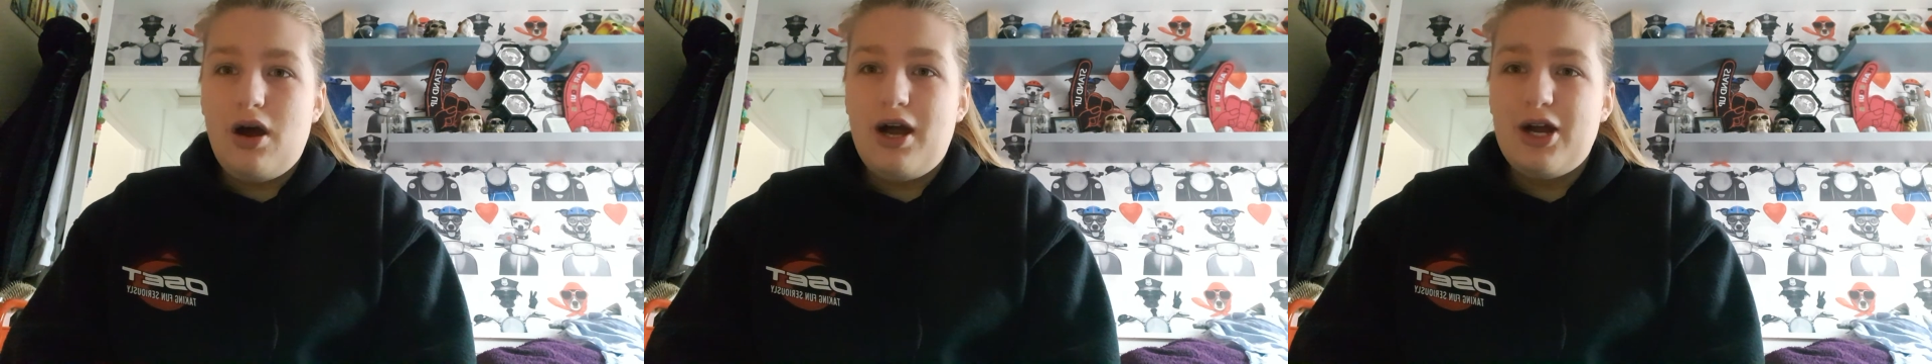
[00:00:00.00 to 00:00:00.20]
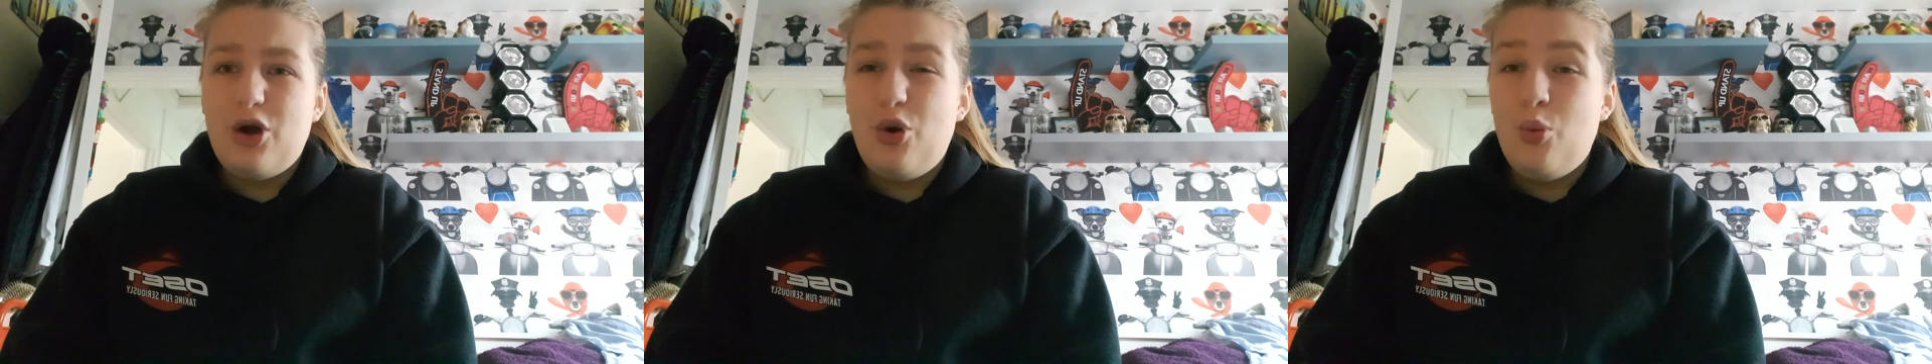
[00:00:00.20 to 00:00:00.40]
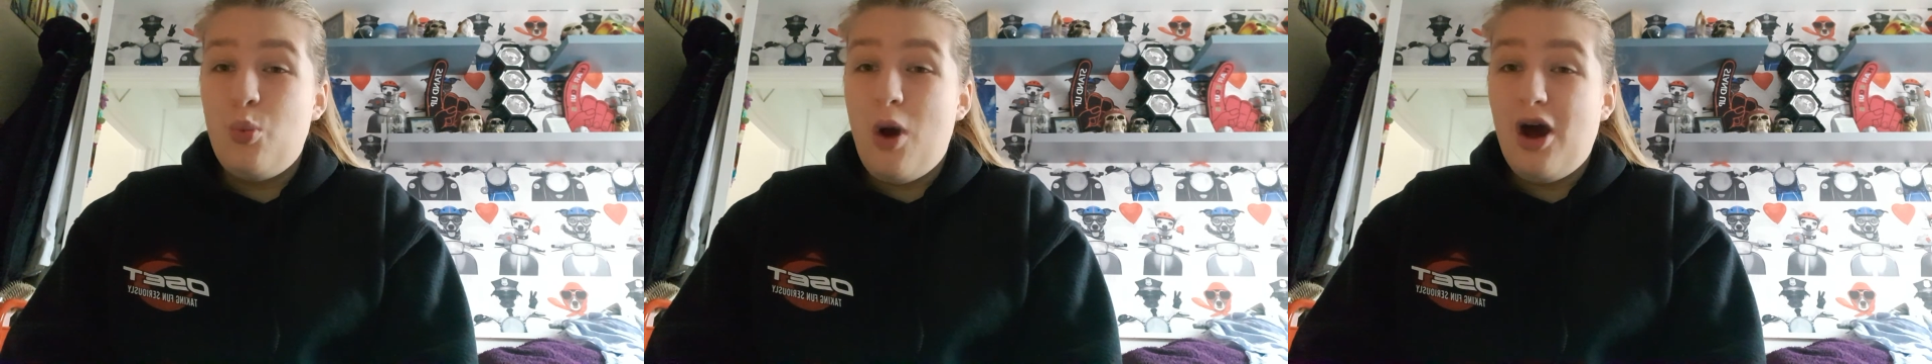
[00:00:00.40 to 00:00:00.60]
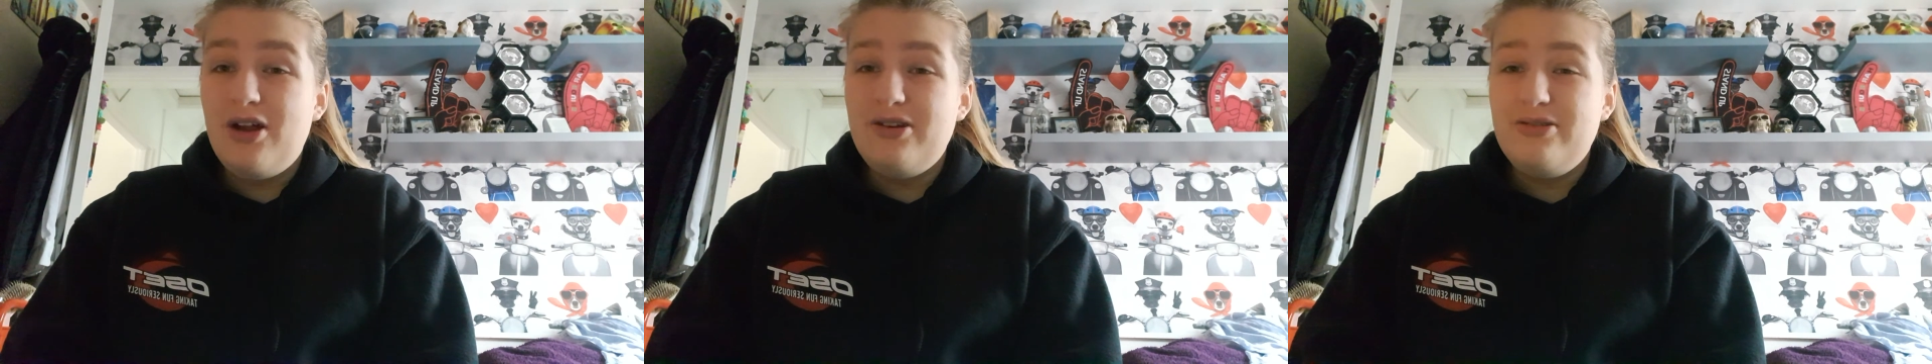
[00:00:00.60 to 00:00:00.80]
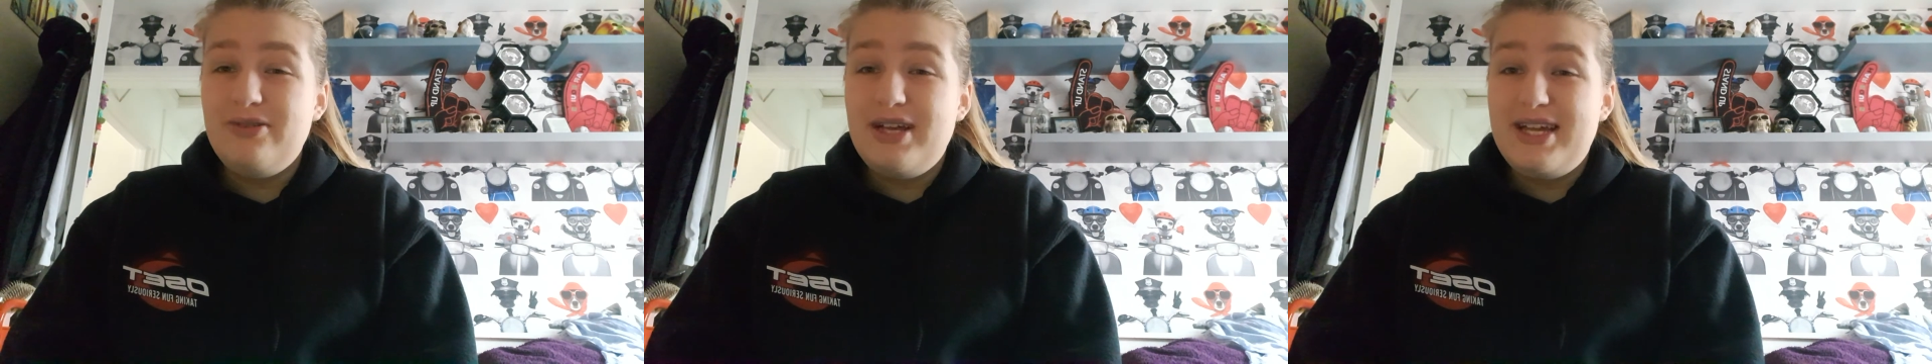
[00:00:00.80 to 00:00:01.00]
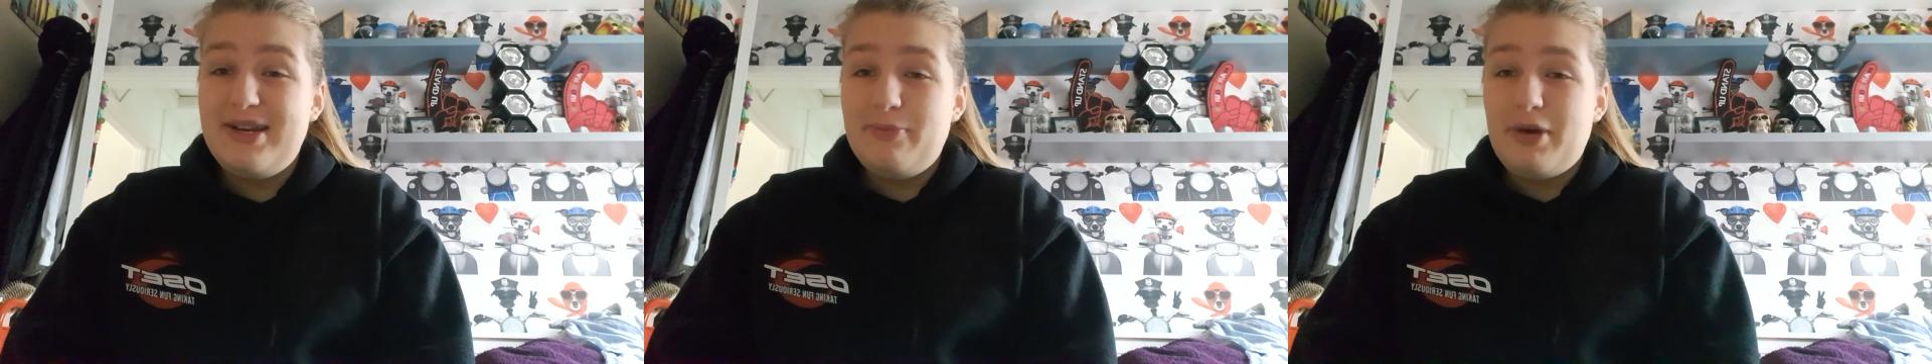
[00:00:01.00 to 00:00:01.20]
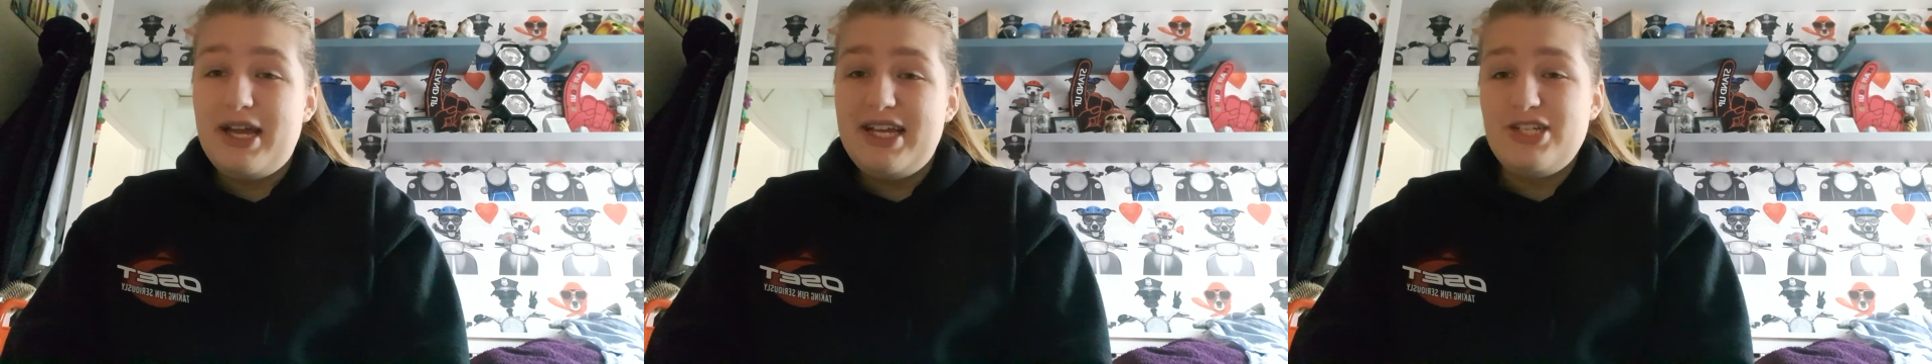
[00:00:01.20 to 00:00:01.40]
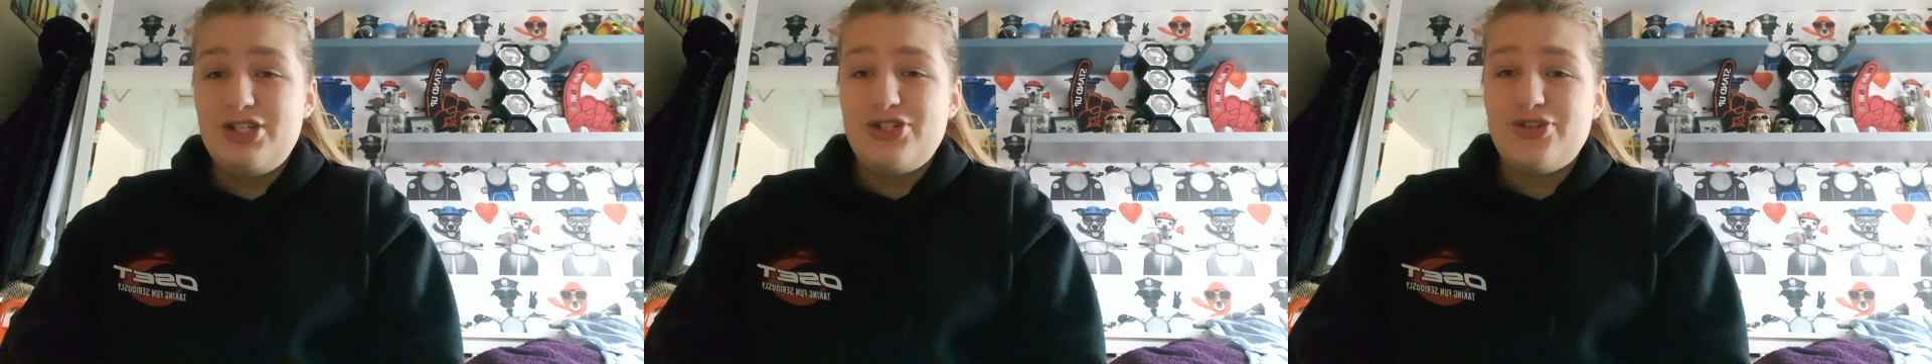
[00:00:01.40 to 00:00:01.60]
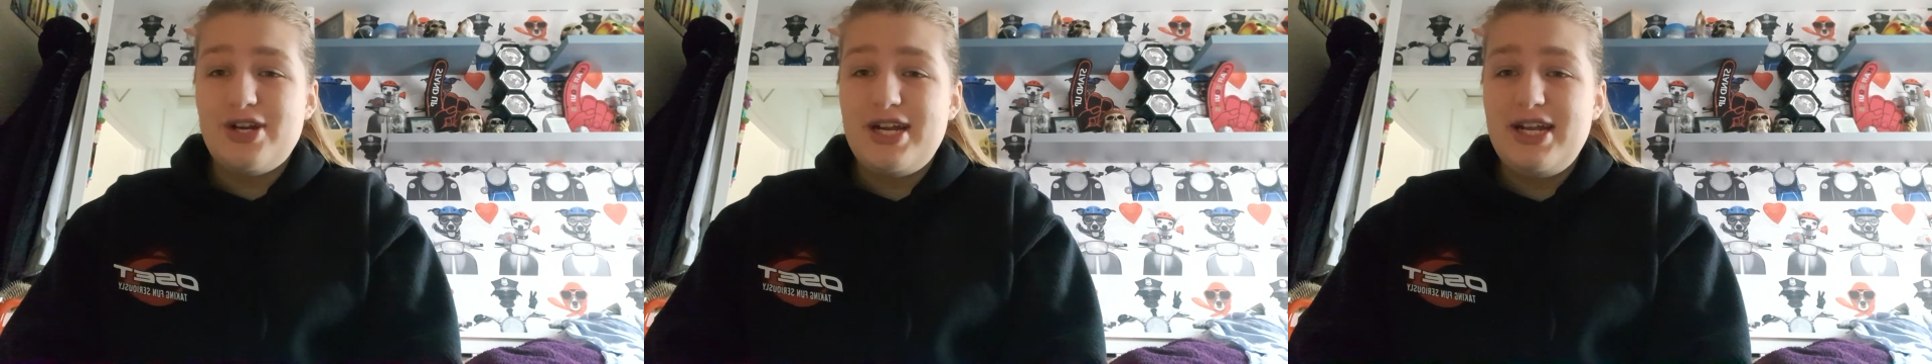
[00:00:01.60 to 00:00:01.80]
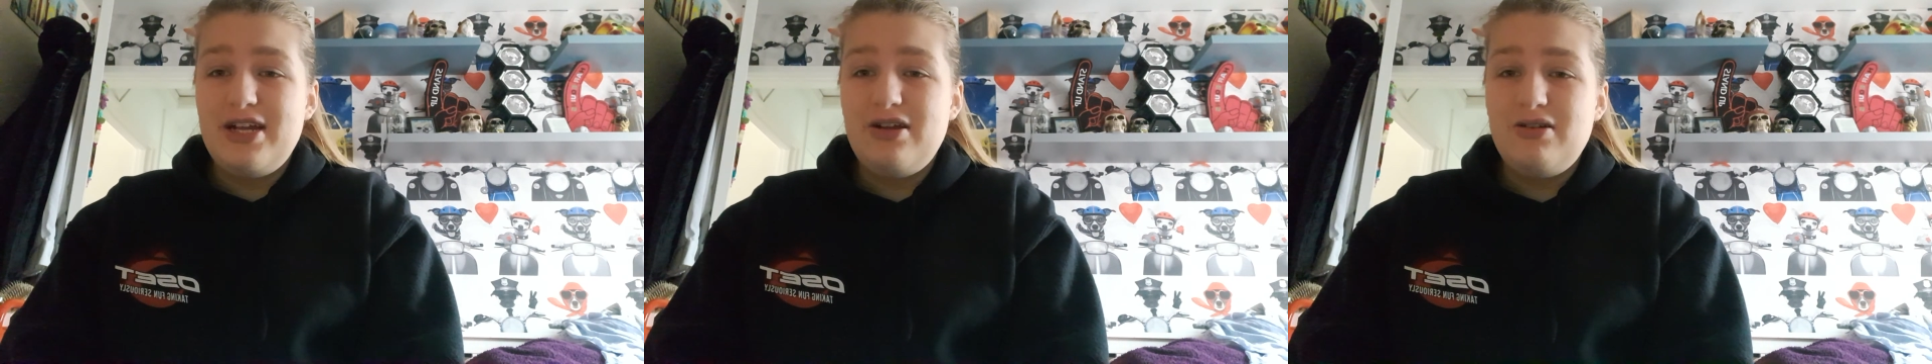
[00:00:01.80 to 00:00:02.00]
got a 1 in my
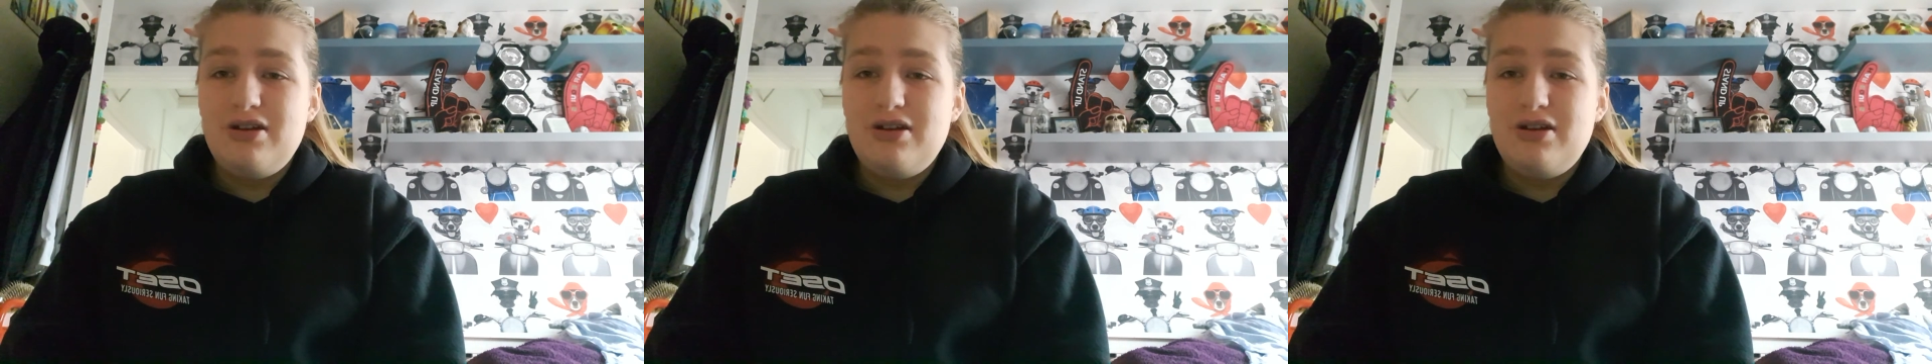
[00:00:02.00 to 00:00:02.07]
history.